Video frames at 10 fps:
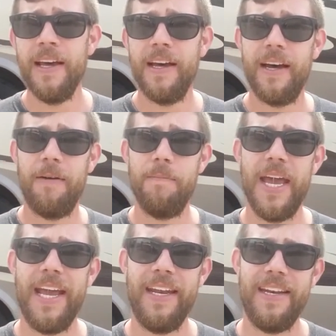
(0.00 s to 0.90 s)
Um,
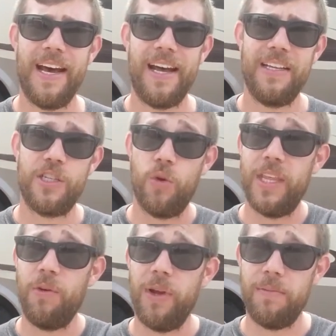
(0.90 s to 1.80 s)
and uh, so
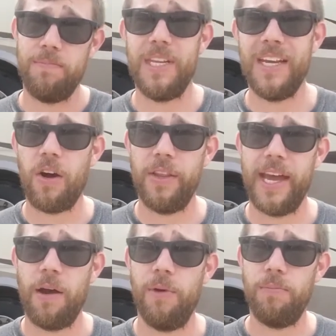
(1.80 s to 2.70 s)
then we did all
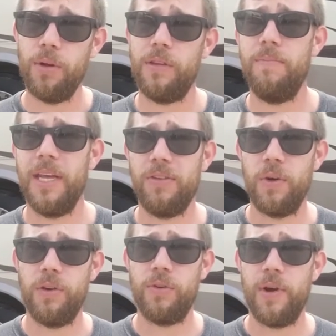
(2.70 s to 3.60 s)
that. We put the mint
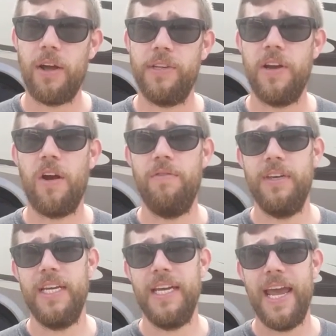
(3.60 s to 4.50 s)
oil throughout the
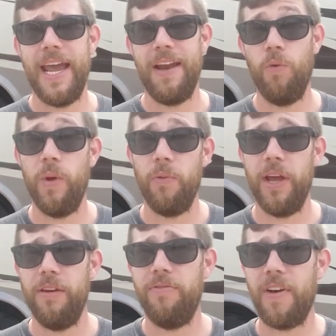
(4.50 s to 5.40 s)
RV, and we
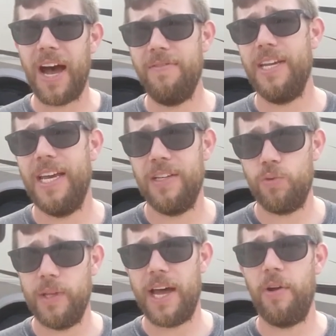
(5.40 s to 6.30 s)
went five
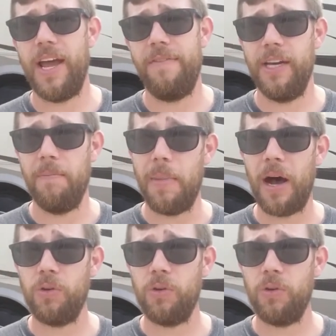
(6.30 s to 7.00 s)
days without having a